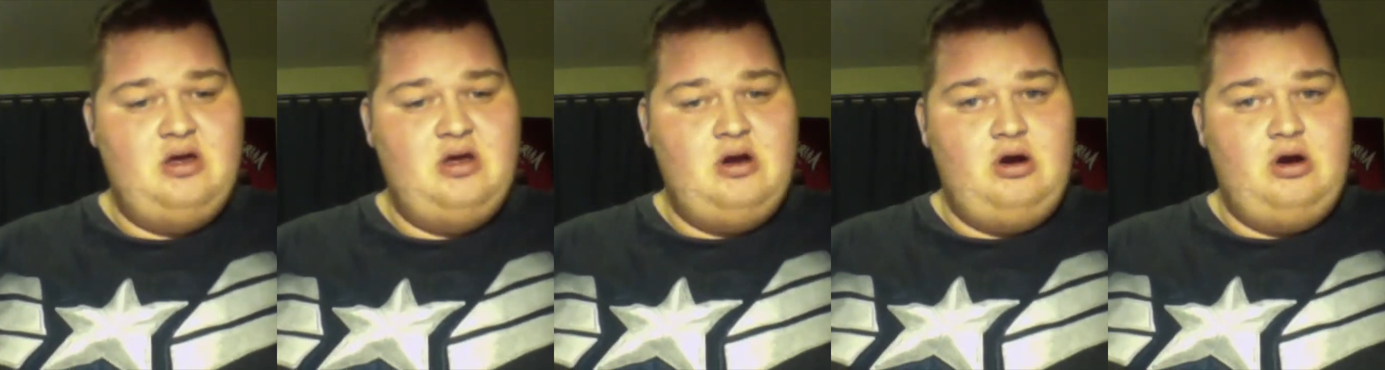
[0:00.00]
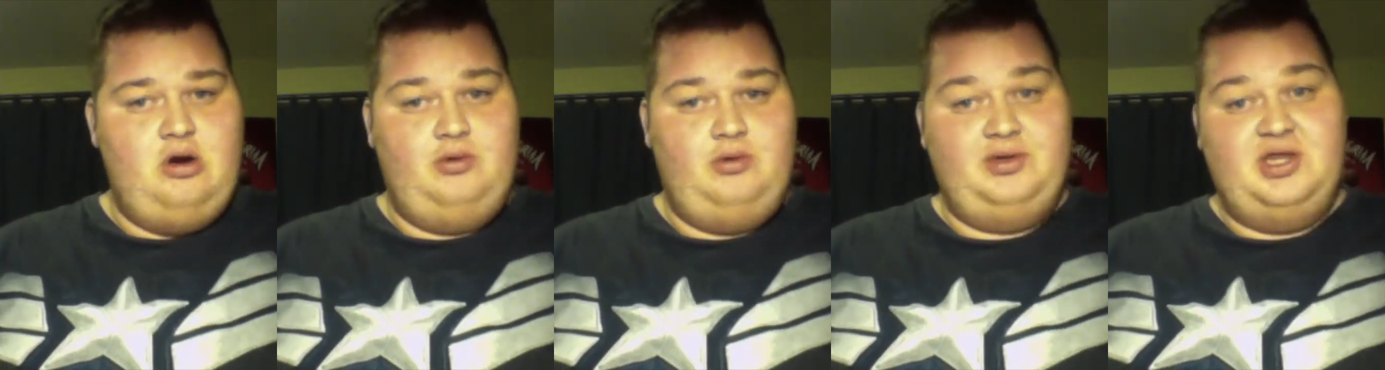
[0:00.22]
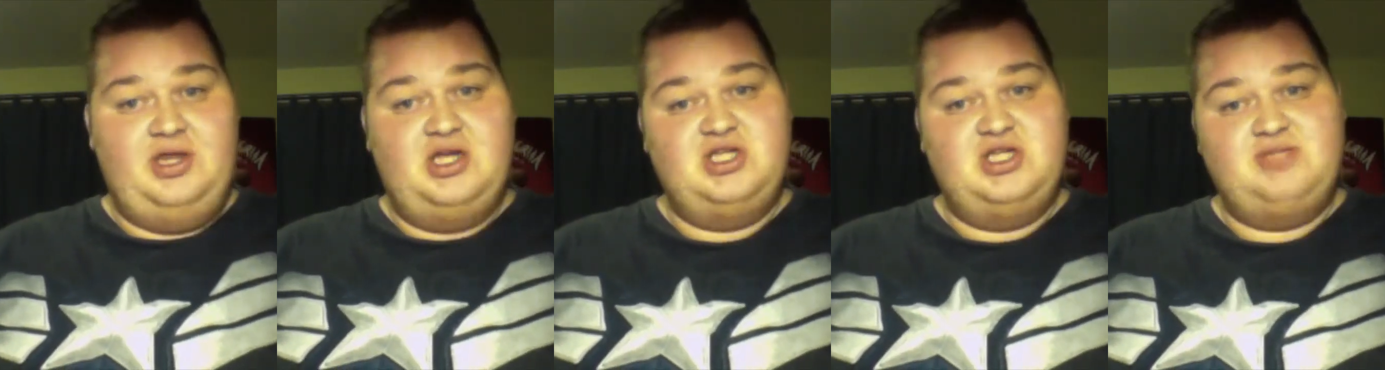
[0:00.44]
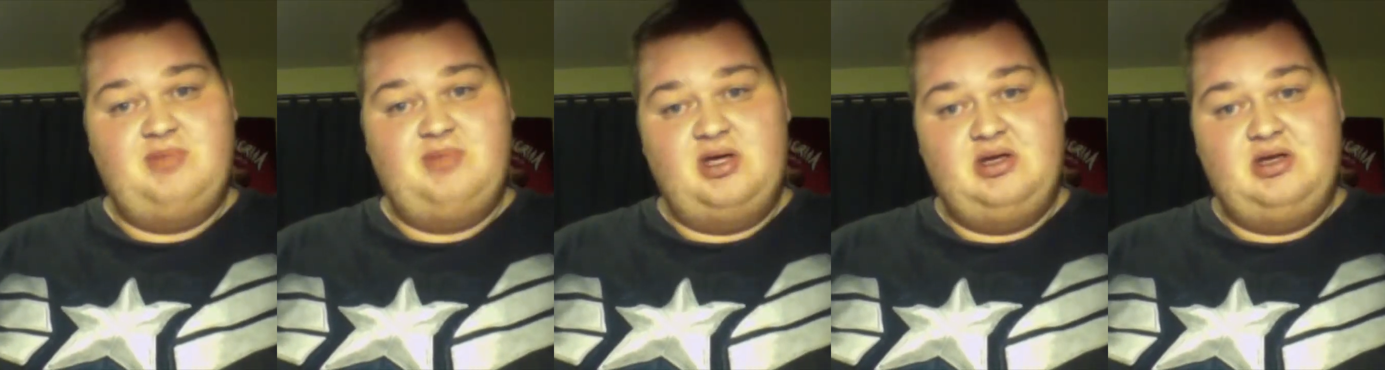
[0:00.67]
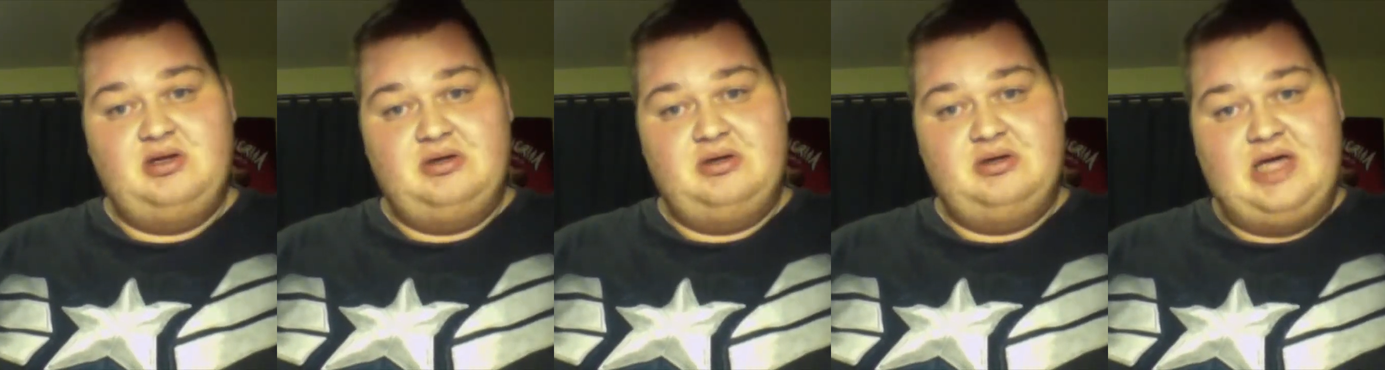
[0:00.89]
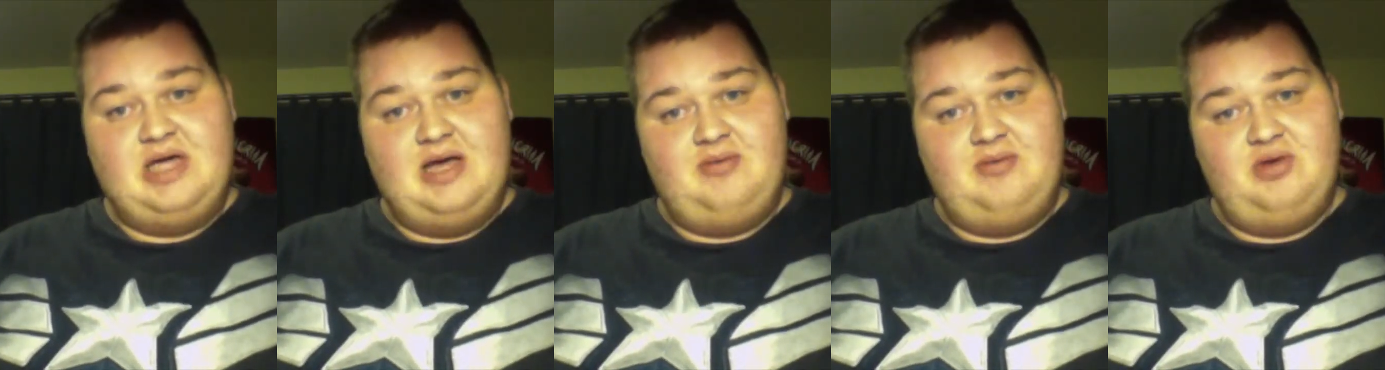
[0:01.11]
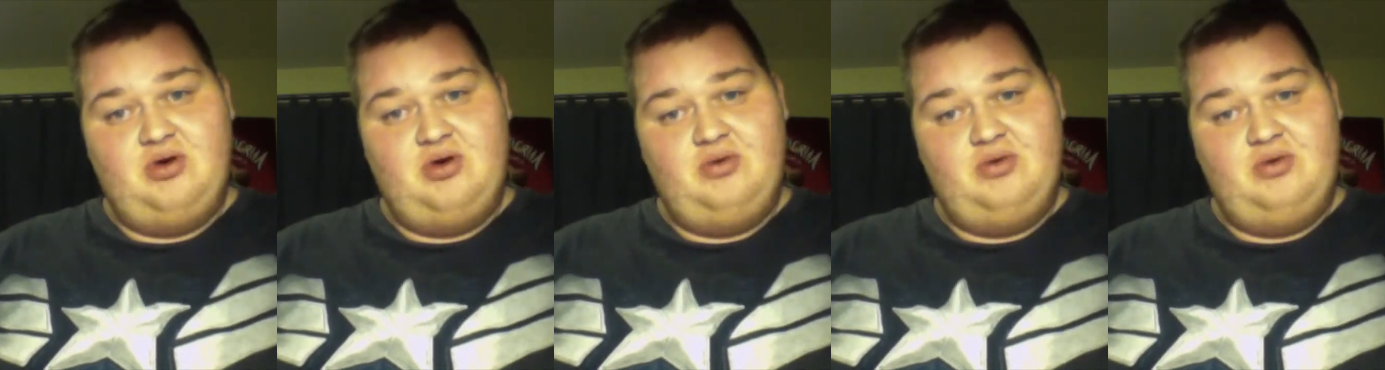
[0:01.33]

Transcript: or where they just make little cameo